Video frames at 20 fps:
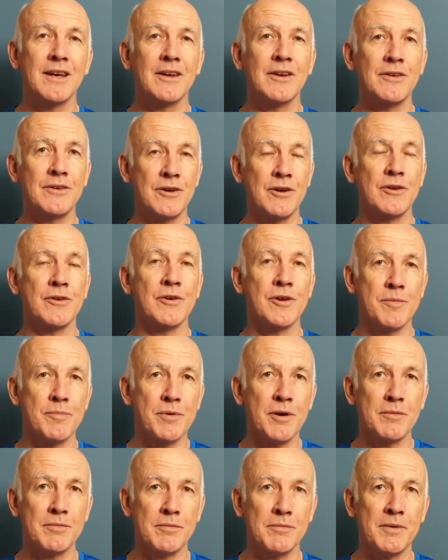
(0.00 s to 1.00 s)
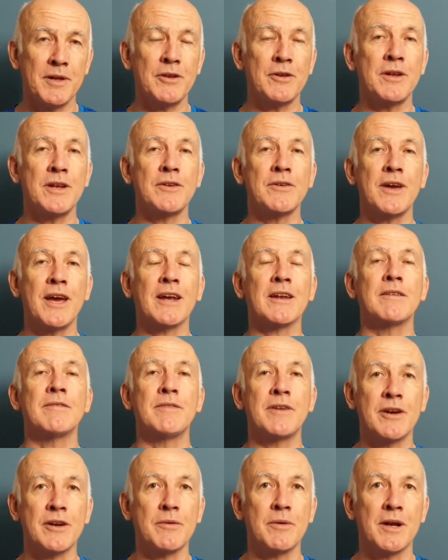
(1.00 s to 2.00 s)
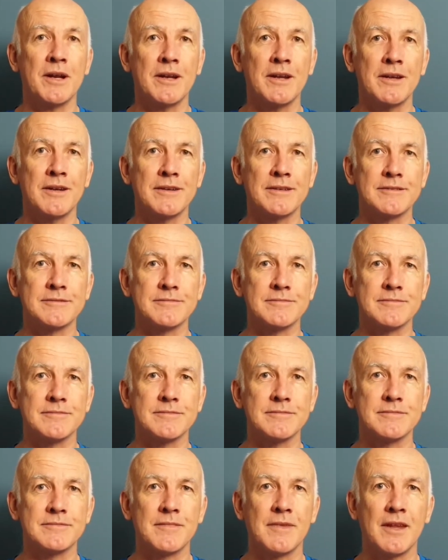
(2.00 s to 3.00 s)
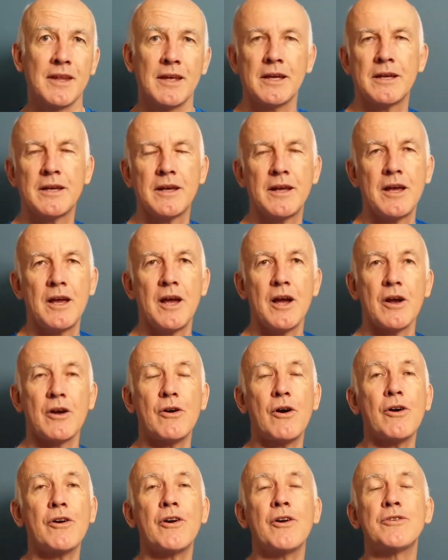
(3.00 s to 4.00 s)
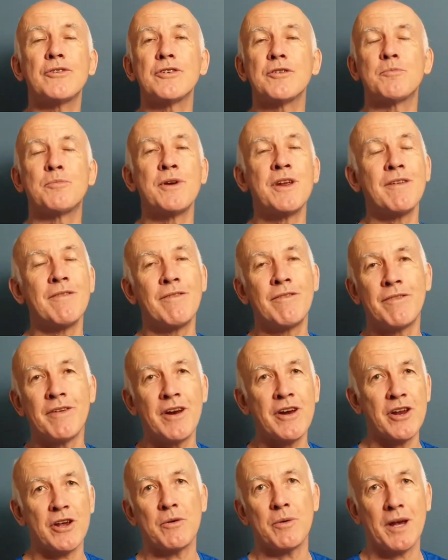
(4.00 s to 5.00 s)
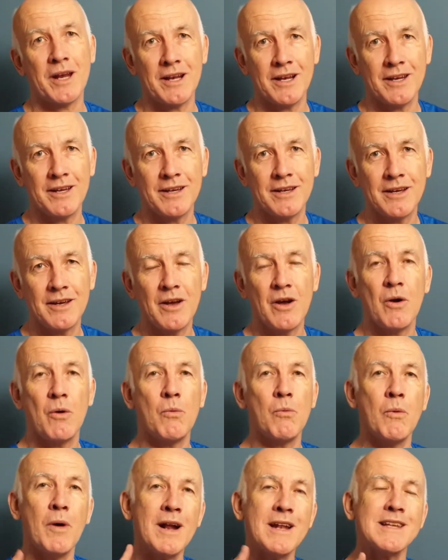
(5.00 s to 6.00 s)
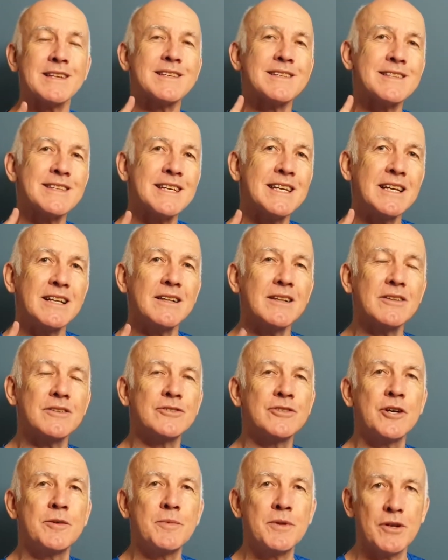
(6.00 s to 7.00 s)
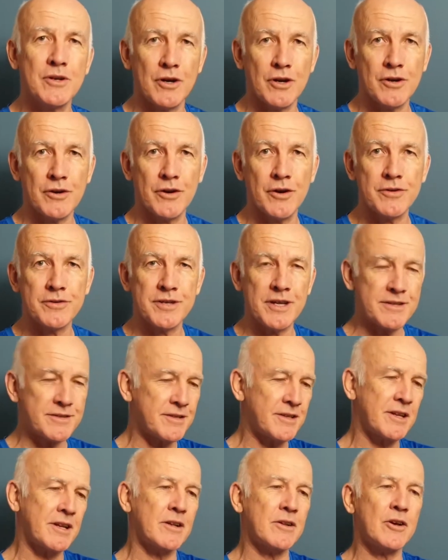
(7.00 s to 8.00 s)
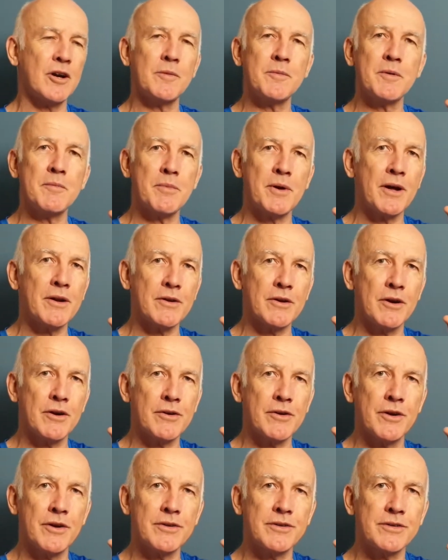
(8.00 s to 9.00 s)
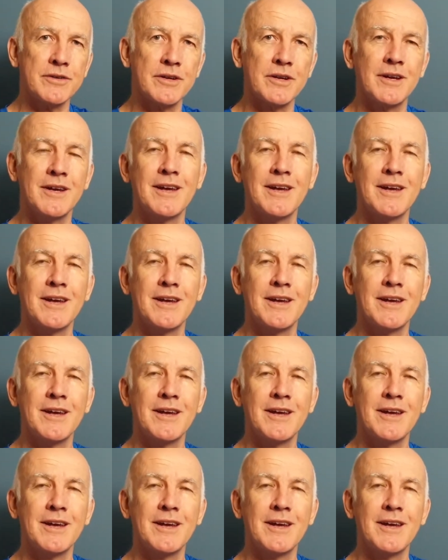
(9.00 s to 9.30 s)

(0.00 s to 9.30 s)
you know you've got a problem and you need to act very quickly. Cockroaches breed very quickly. One single German cockroach, that's the little common brown cockroach,